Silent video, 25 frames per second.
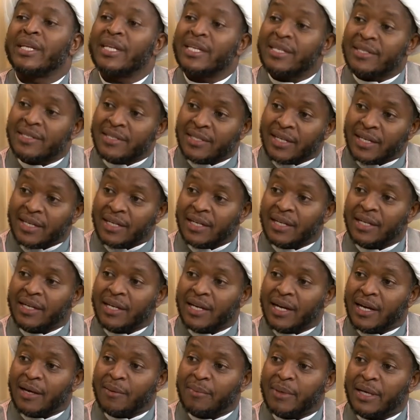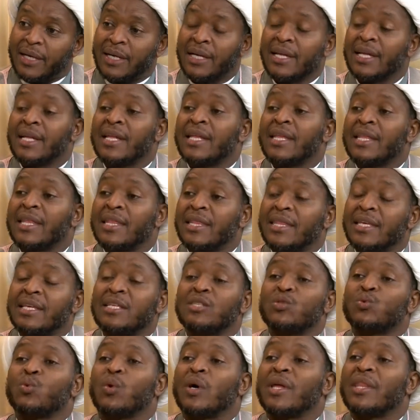inside Al-Kaaba,
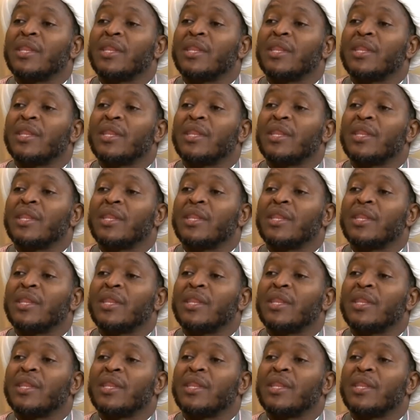these were